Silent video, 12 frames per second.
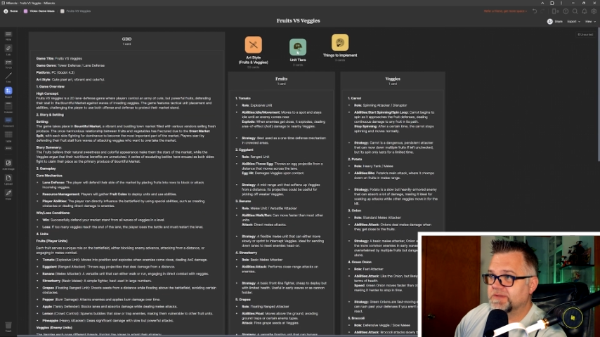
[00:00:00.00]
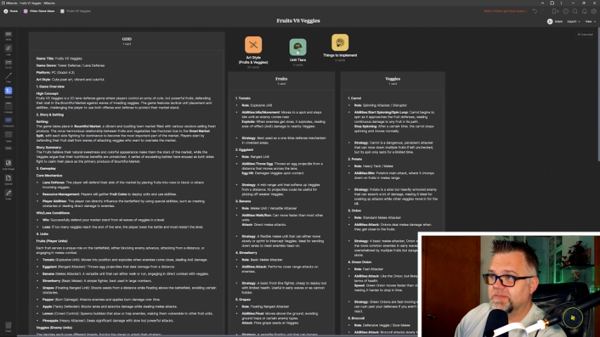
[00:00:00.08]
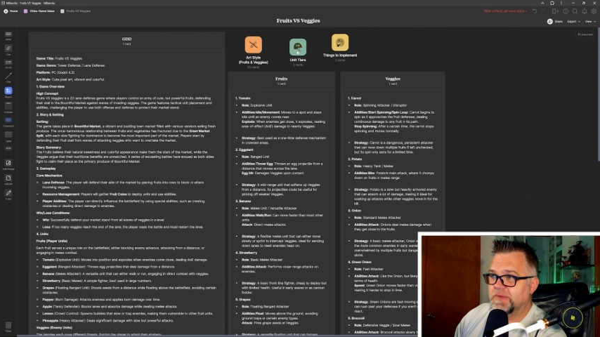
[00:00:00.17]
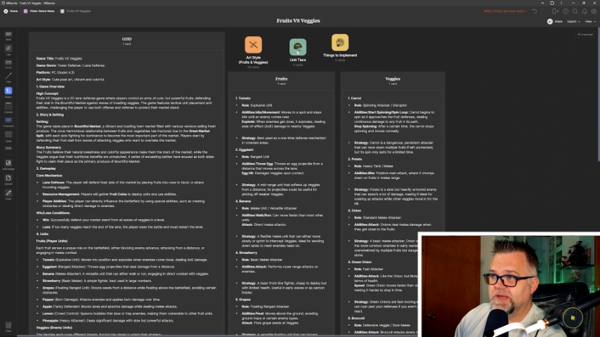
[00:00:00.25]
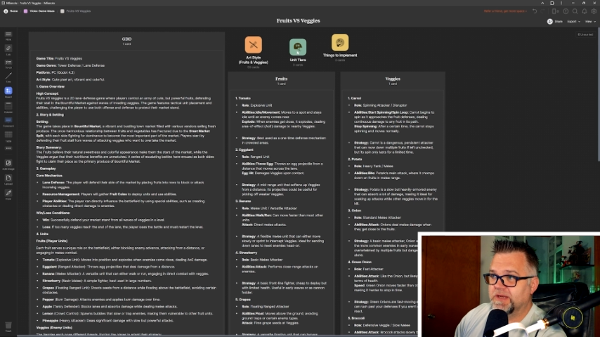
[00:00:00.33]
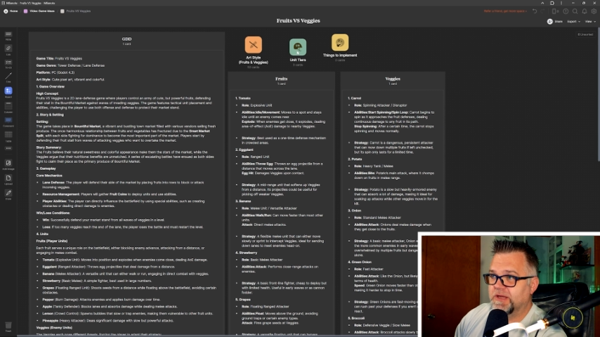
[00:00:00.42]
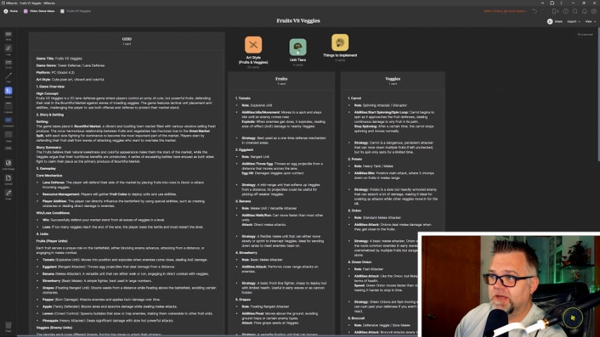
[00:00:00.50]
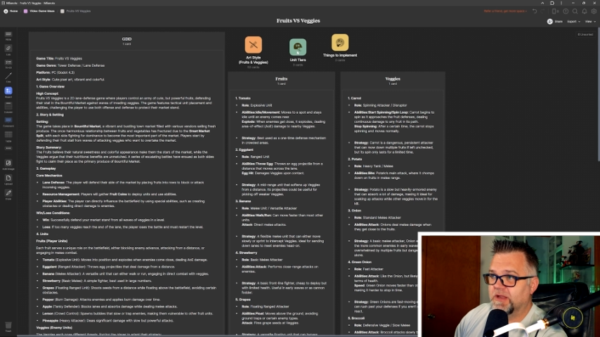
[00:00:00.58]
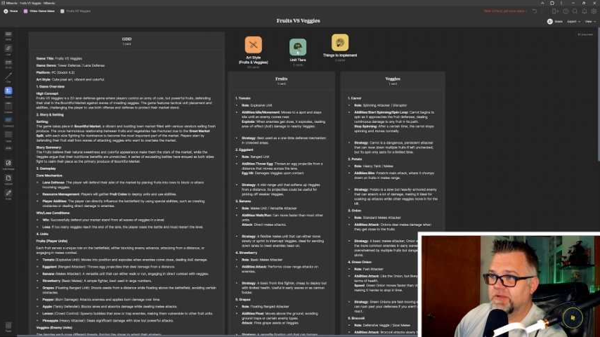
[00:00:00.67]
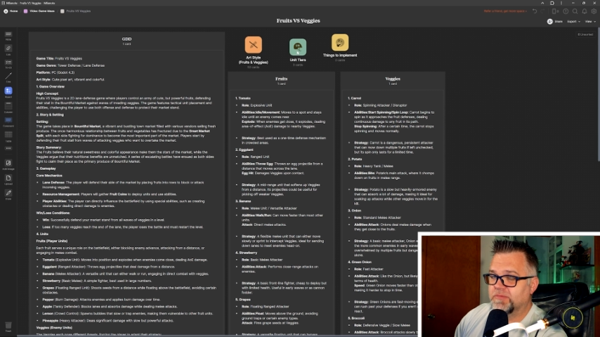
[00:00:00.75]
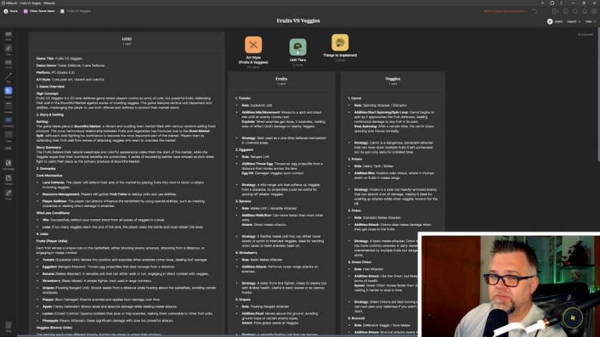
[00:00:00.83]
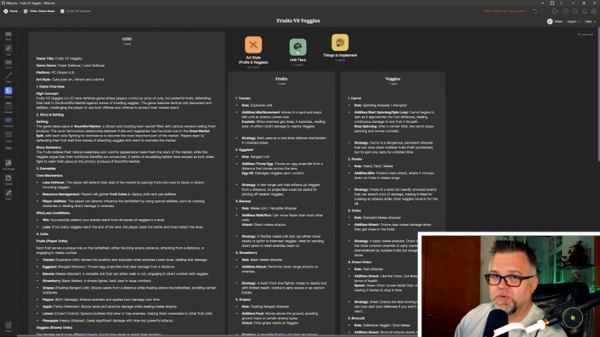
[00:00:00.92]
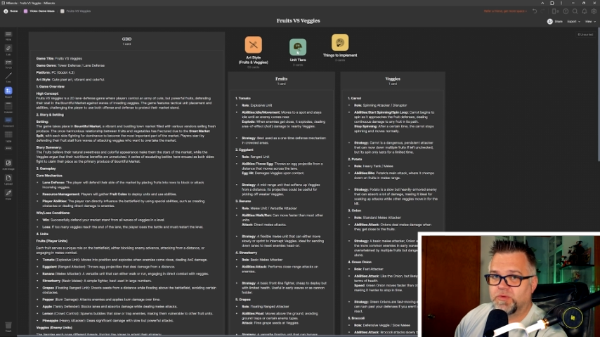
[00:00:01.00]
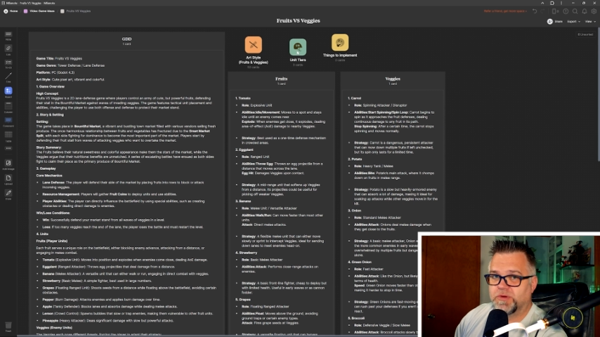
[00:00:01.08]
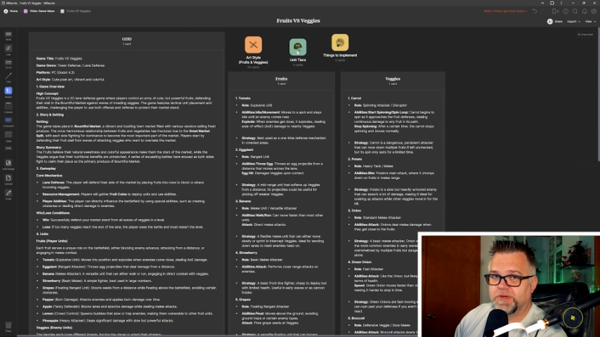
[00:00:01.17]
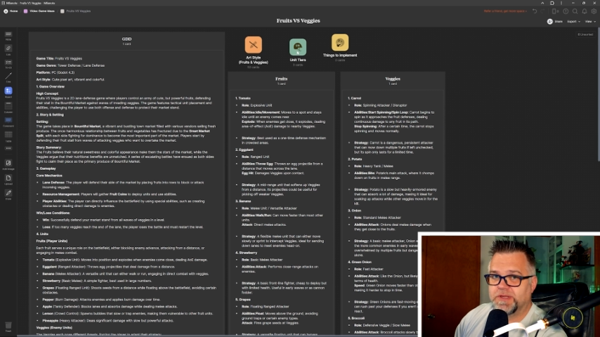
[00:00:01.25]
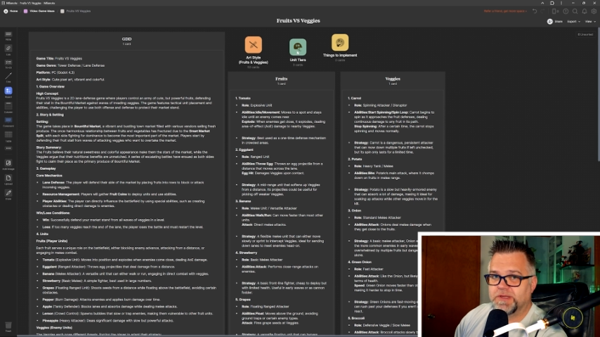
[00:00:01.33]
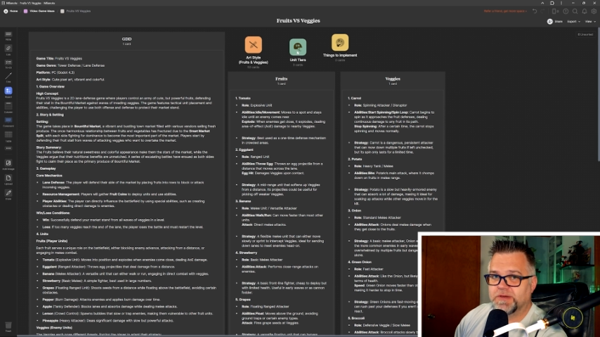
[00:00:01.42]
so I made another
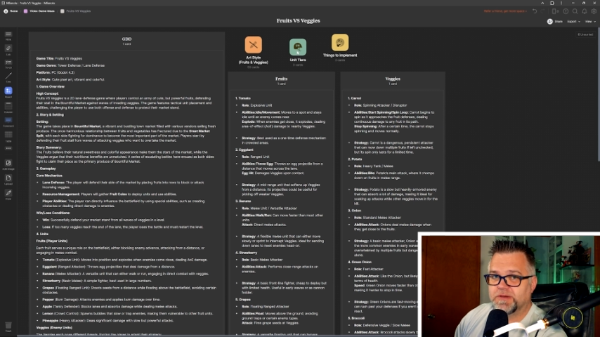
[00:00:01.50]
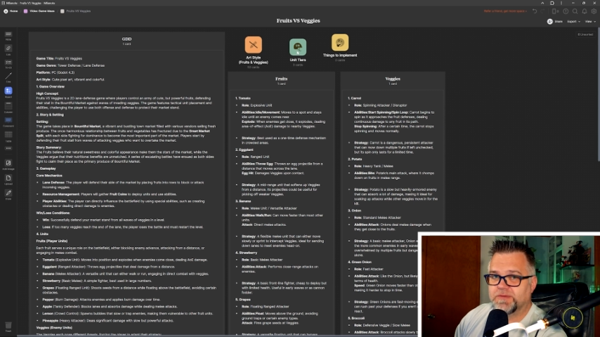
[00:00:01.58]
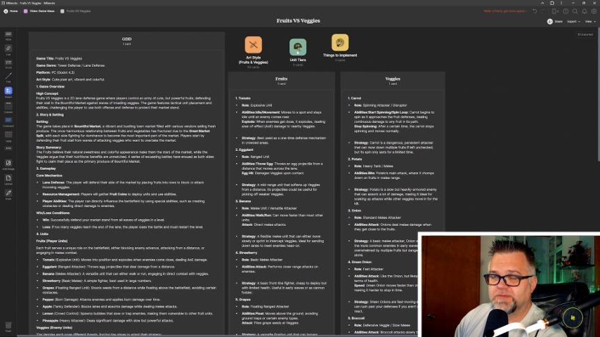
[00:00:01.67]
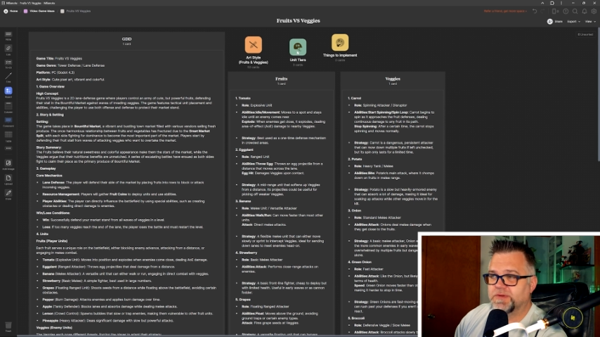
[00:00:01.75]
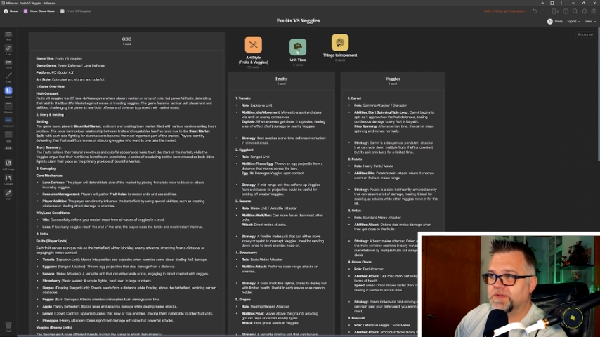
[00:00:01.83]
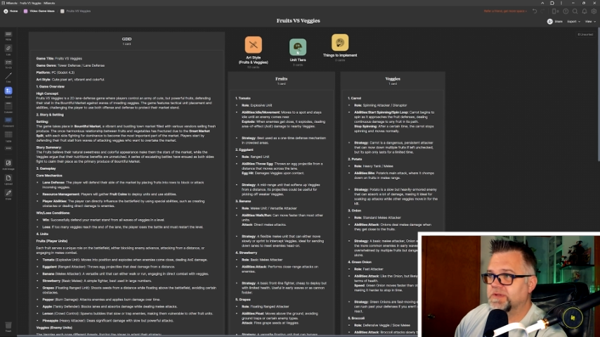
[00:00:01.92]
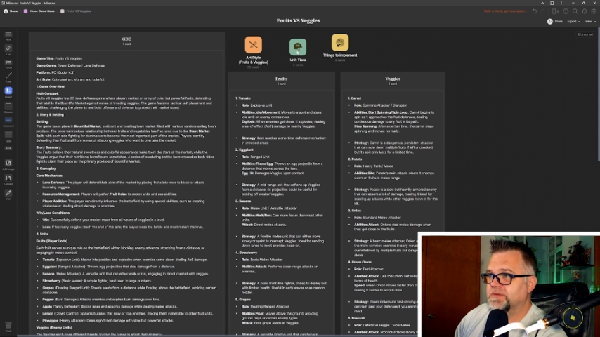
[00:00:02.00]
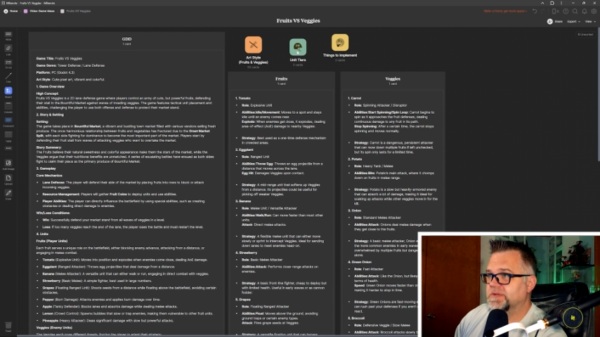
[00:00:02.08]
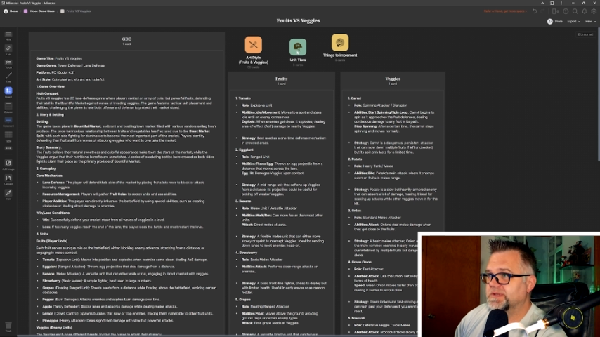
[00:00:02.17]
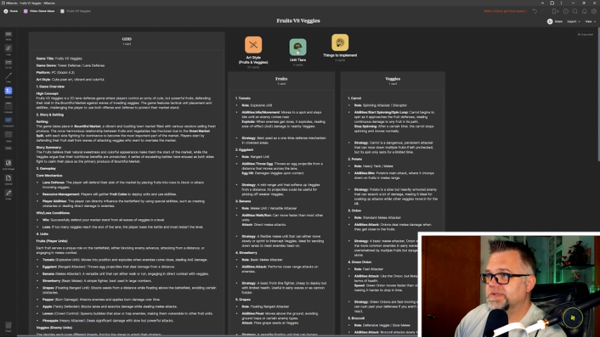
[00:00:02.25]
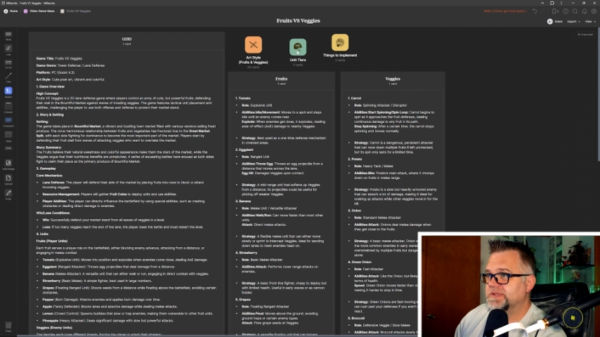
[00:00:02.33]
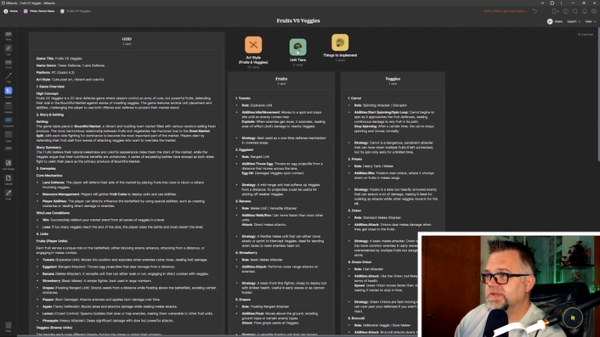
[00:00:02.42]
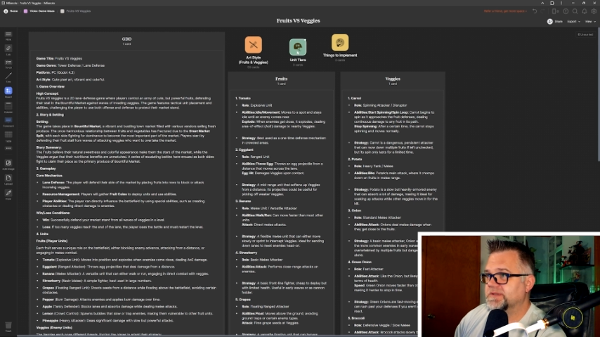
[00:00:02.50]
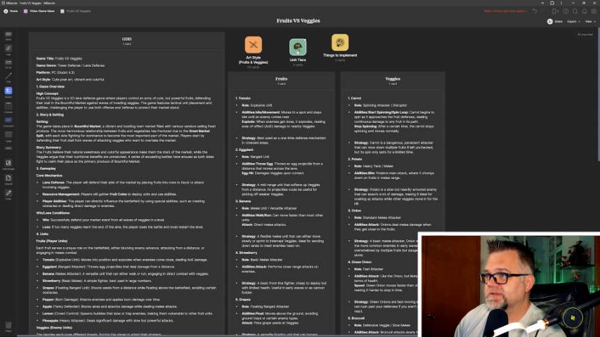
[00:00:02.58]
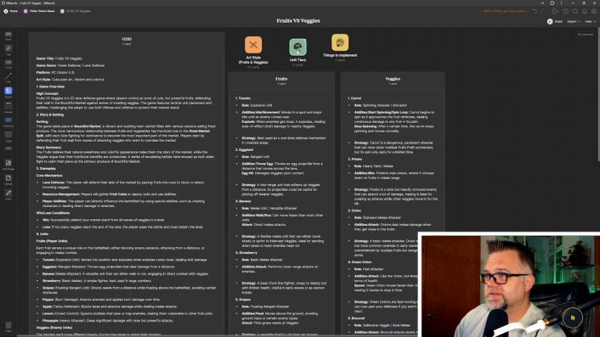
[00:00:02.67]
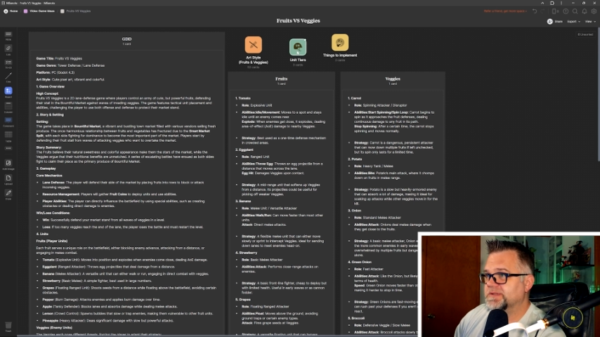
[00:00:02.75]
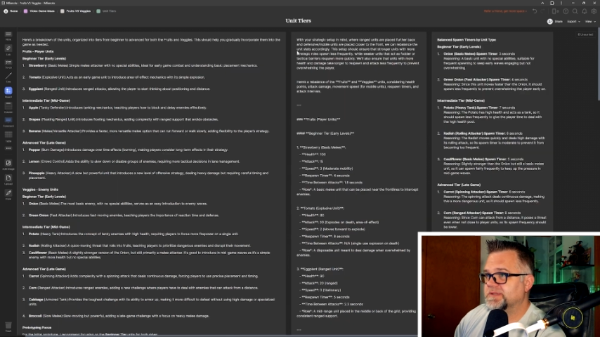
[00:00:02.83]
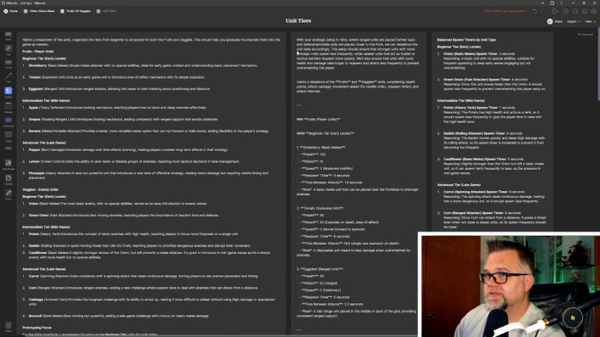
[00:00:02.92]
board here for unit
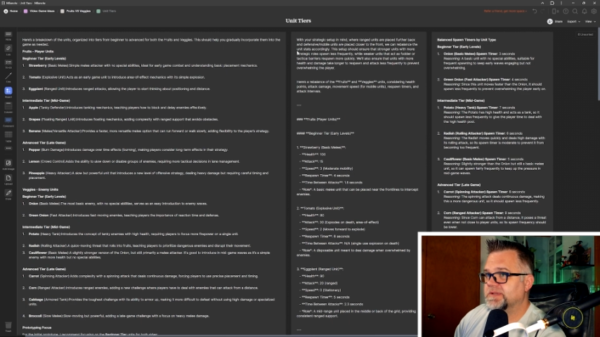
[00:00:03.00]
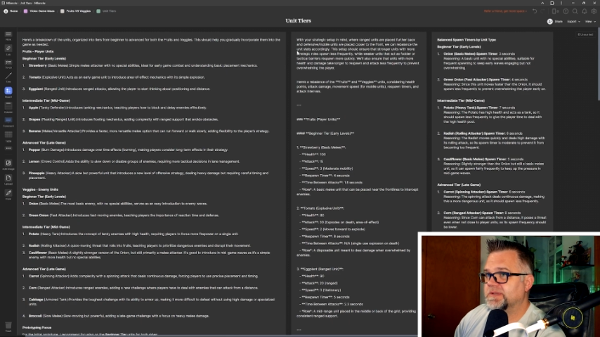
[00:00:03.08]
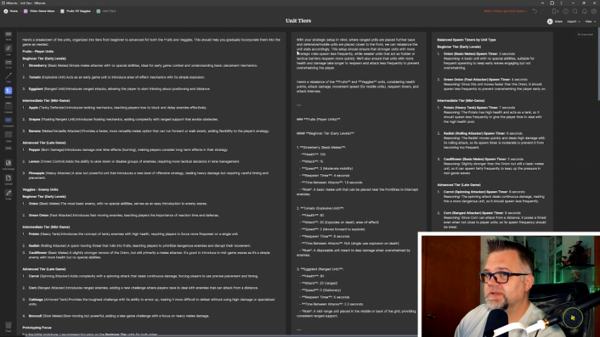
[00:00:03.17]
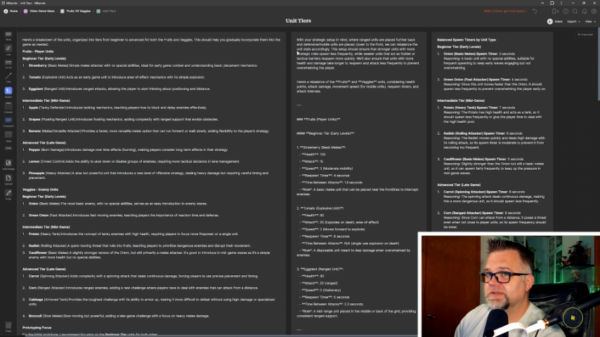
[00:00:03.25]
tiers.